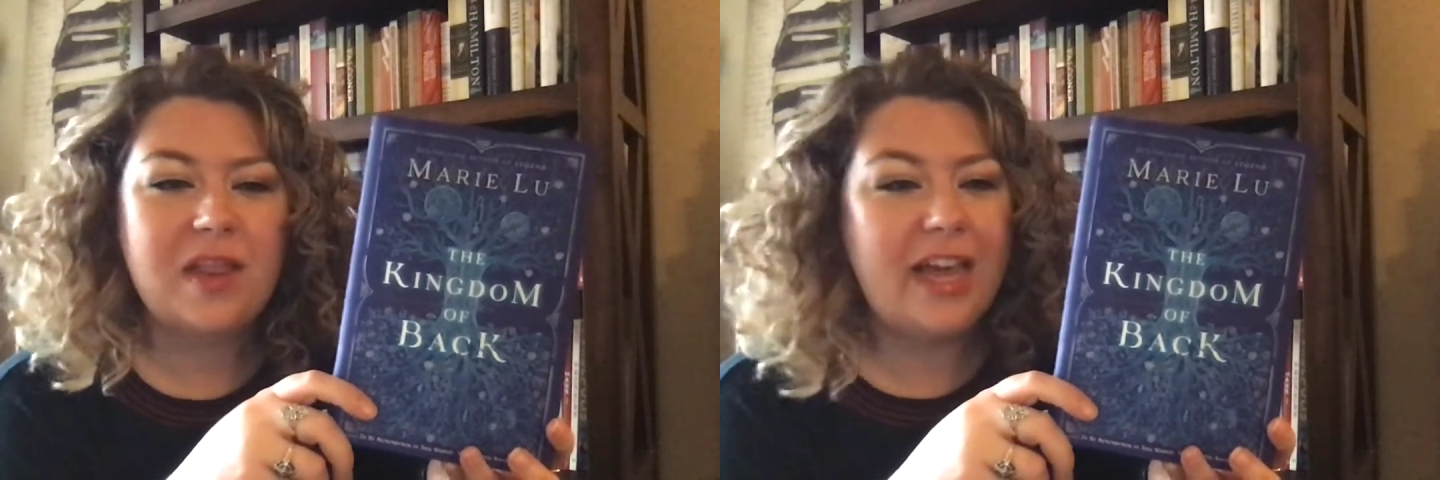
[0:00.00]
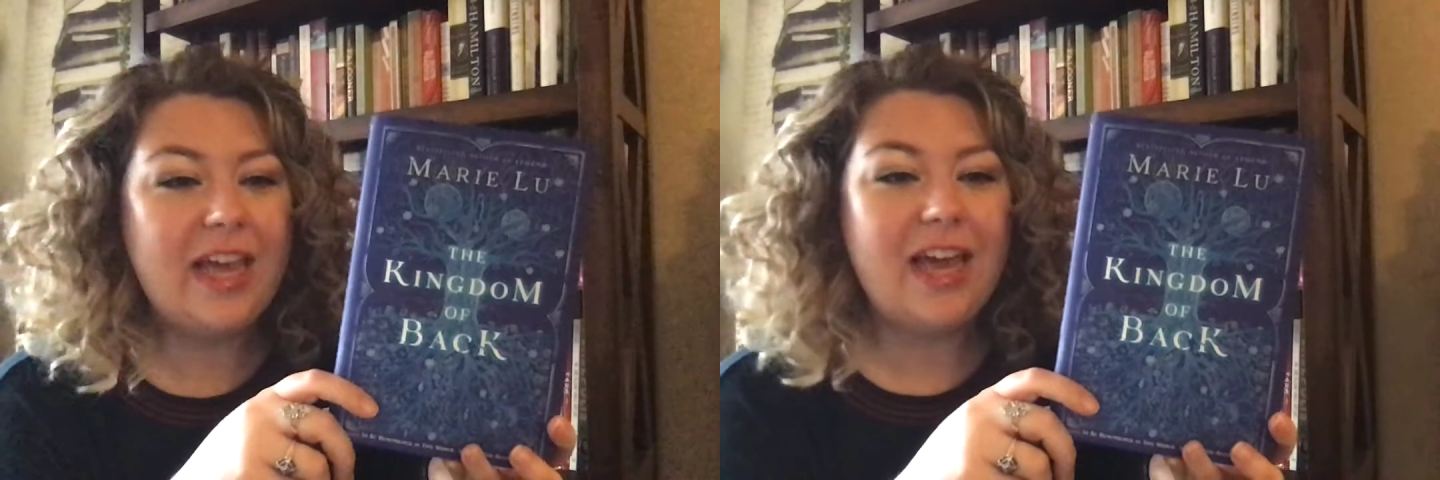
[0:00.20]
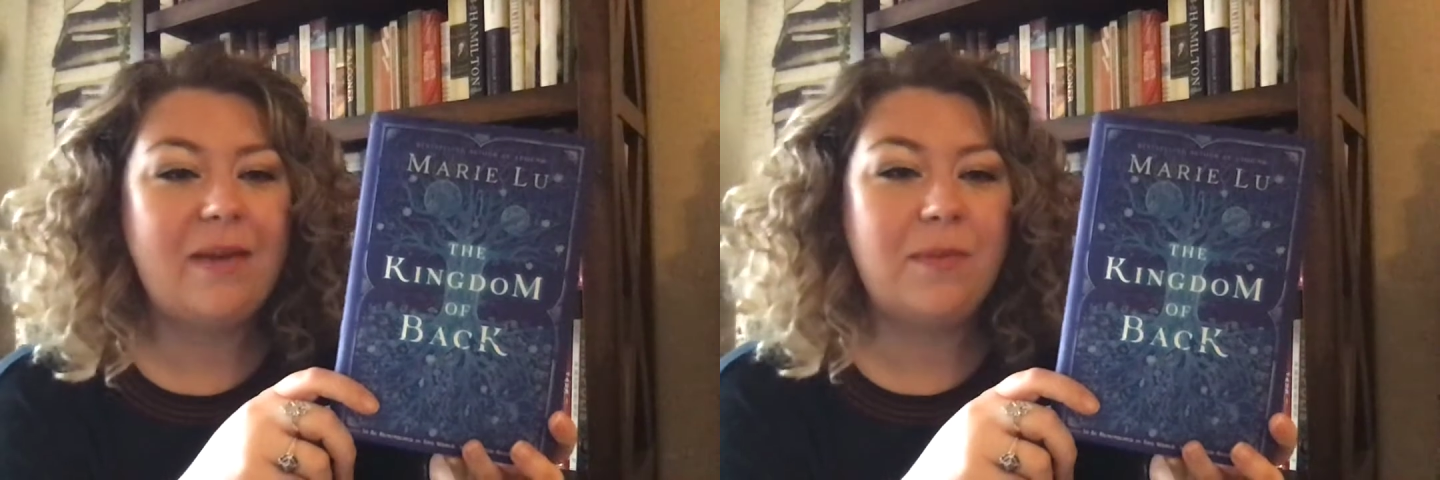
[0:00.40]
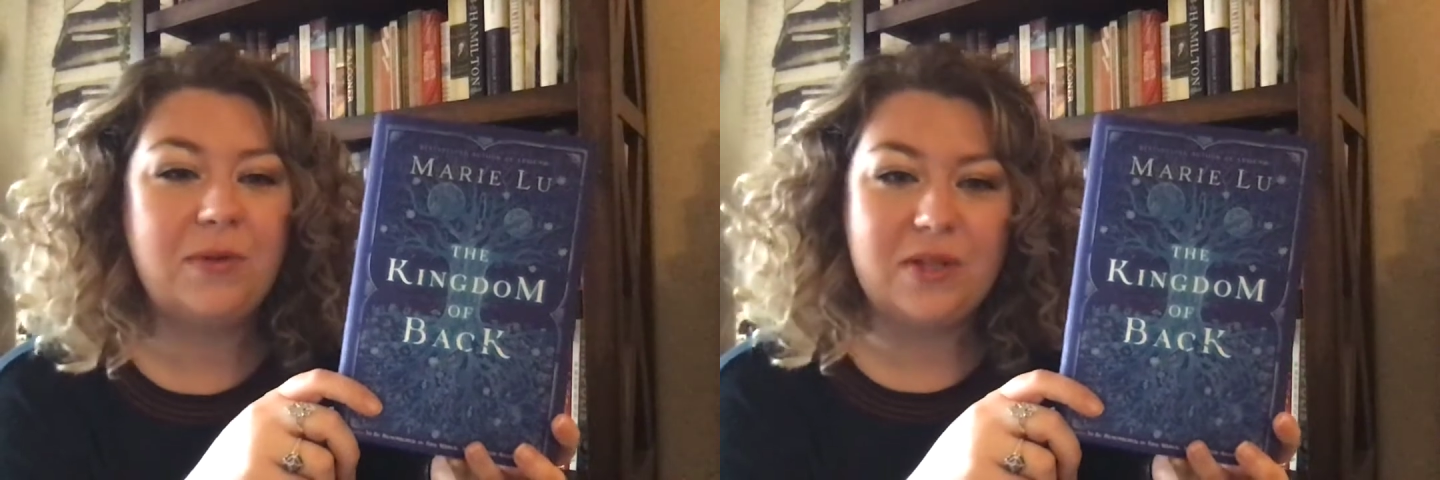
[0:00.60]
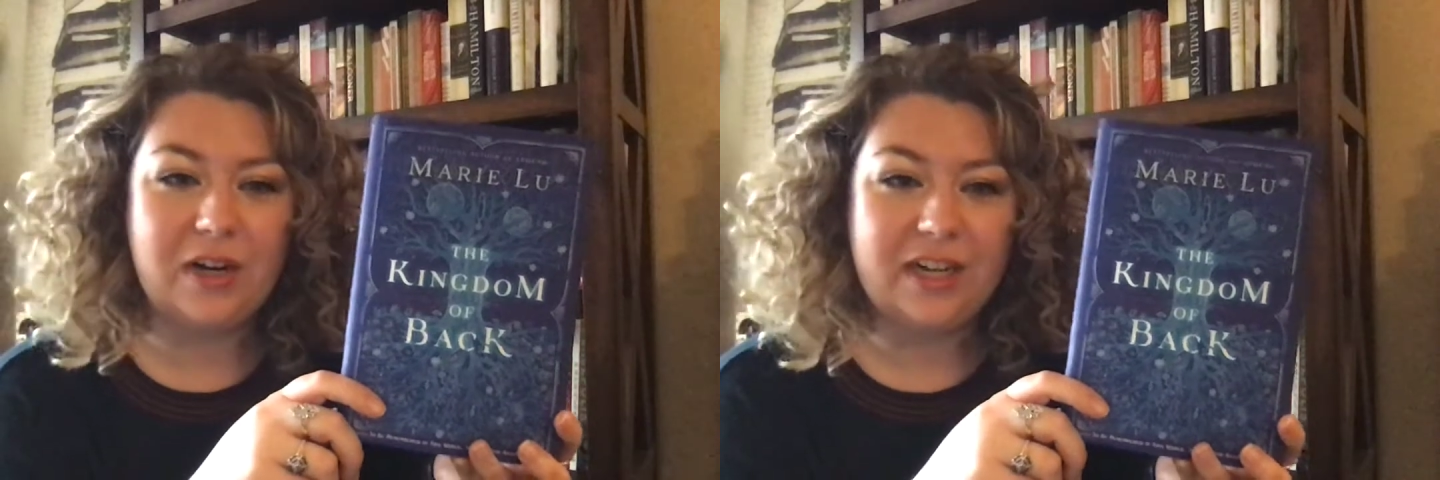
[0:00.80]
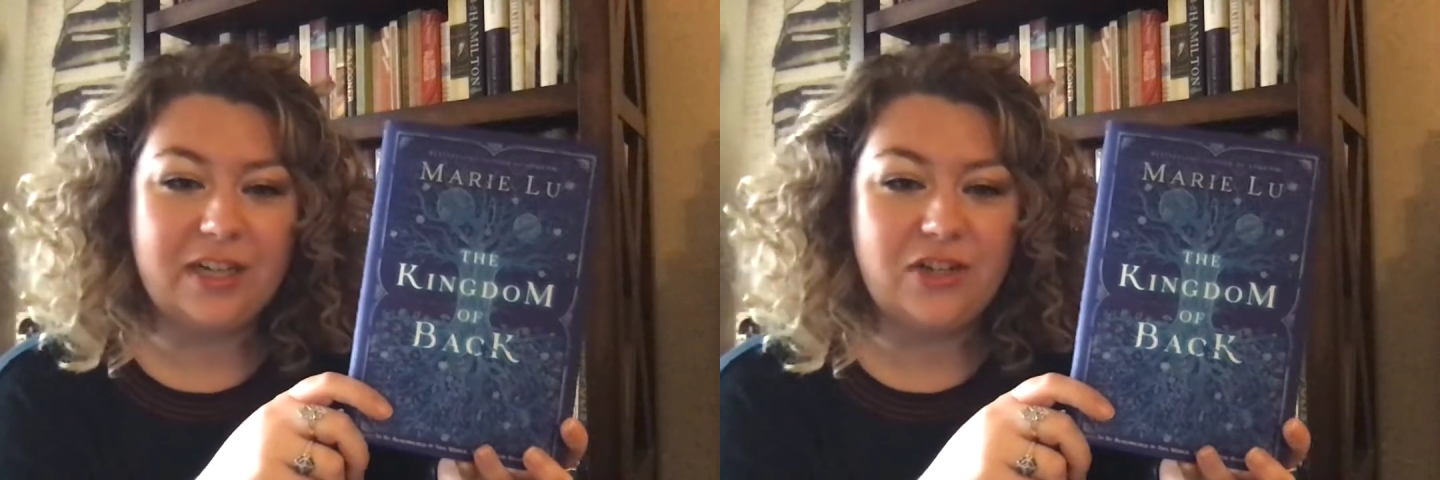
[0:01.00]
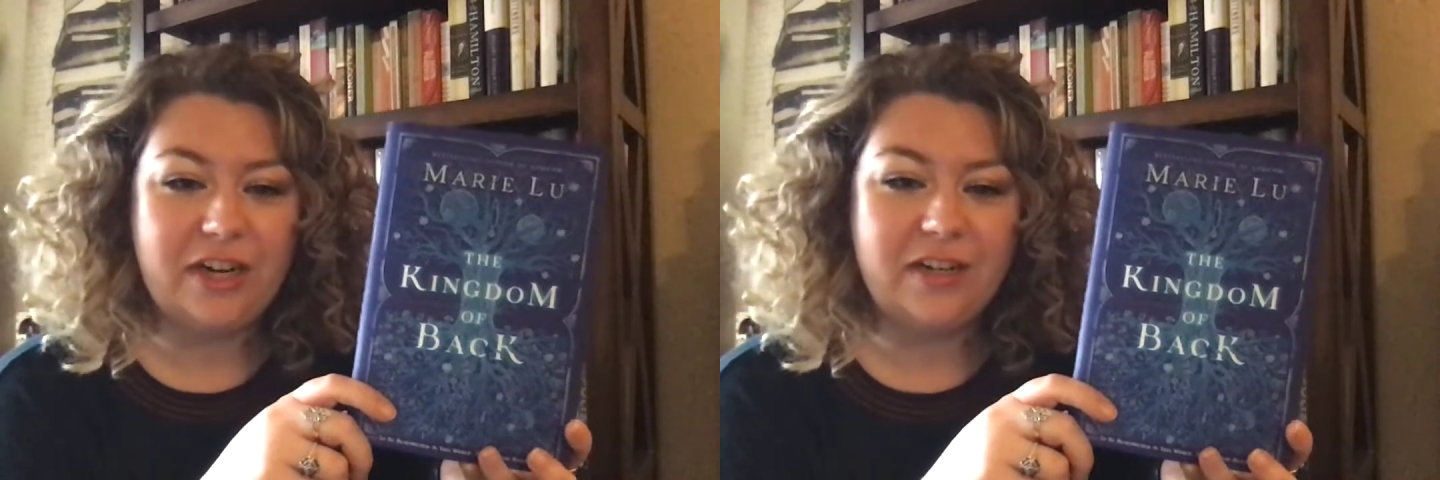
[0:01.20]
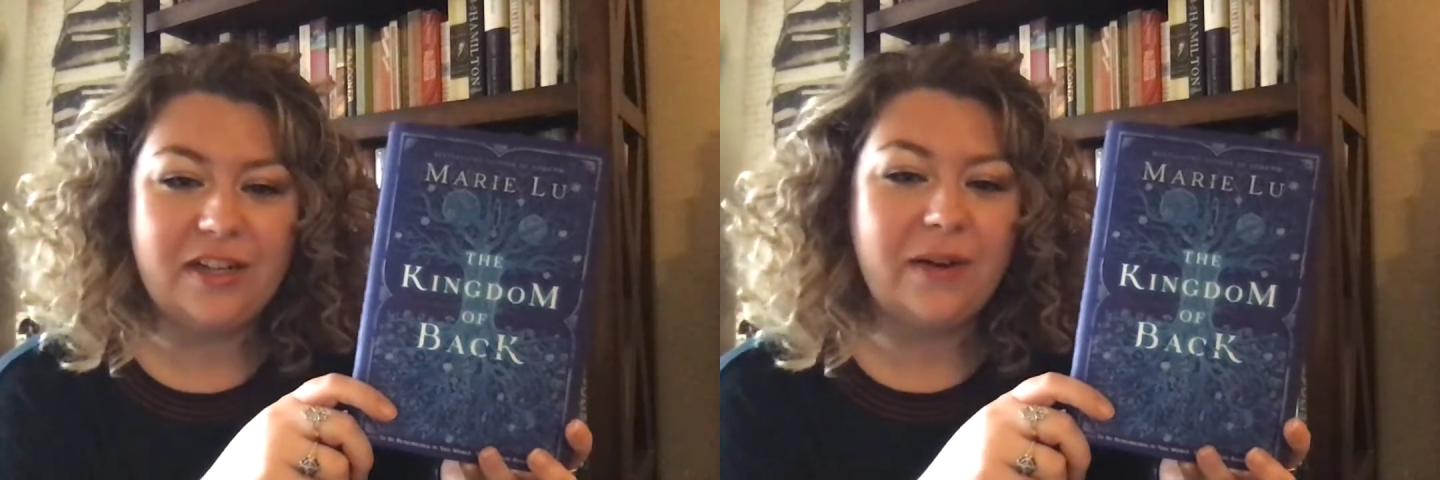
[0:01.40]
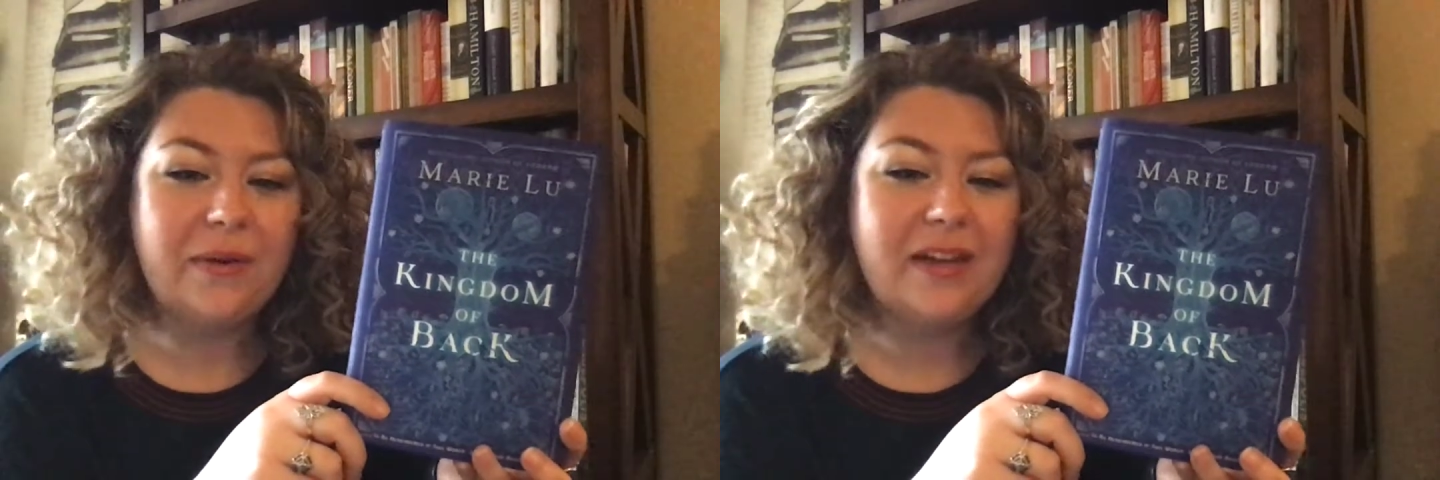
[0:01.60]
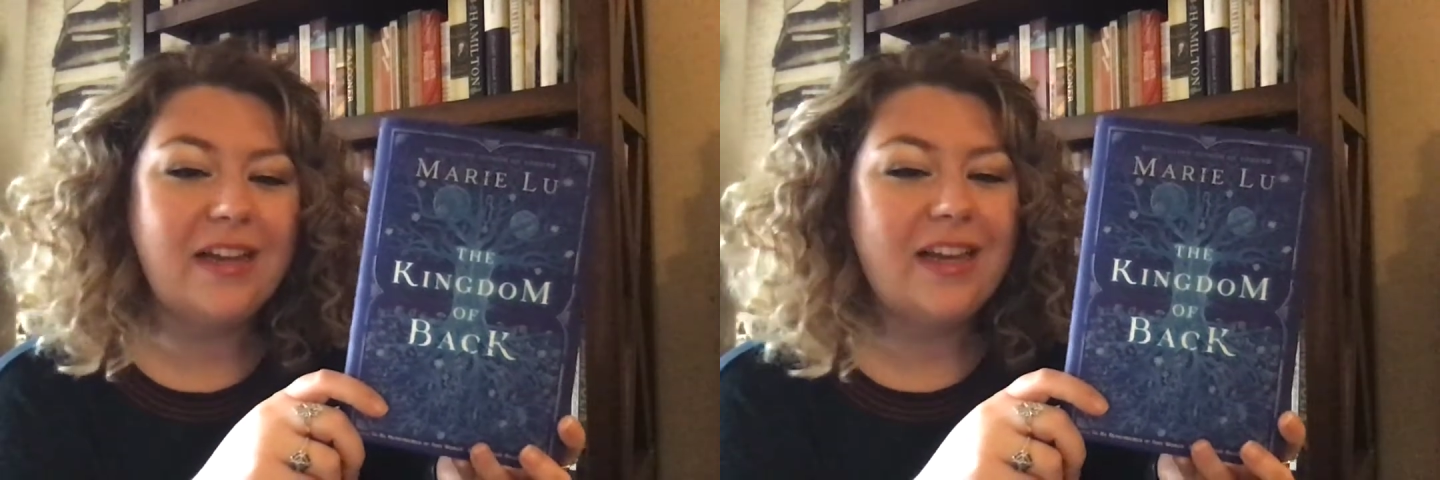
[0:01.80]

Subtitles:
Like a Mozart concerto,